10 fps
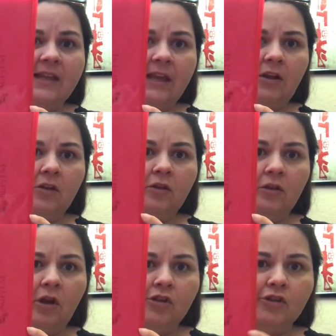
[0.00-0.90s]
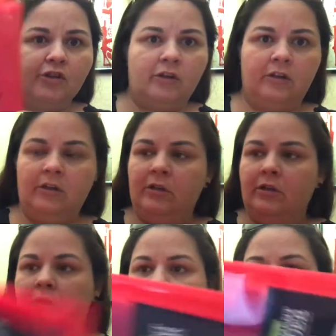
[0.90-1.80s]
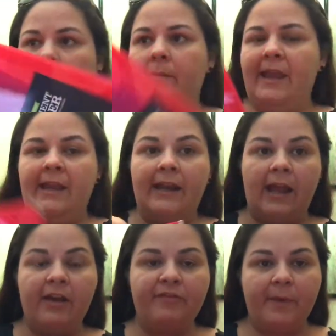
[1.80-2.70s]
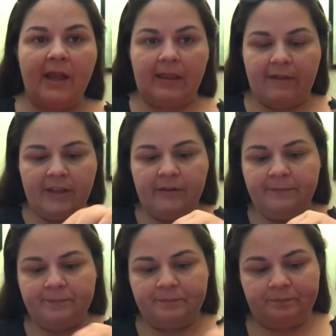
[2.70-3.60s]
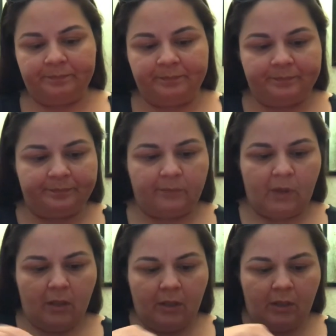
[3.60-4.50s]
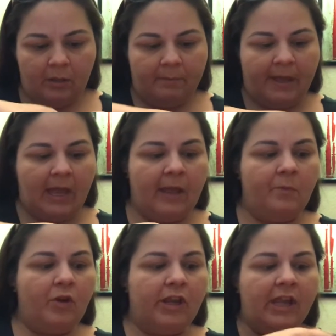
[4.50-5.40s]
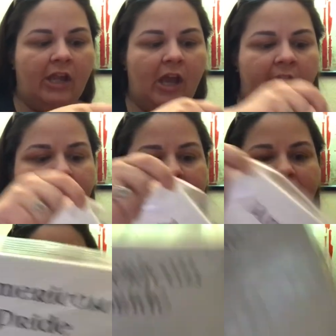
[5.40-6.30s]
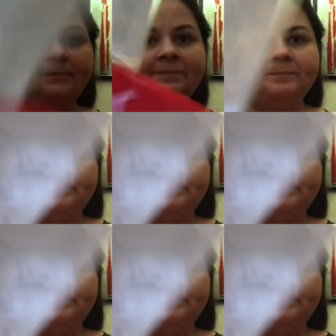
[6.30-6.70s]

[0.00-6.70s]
like larger, 8.5 by 11. But I'm working on this one.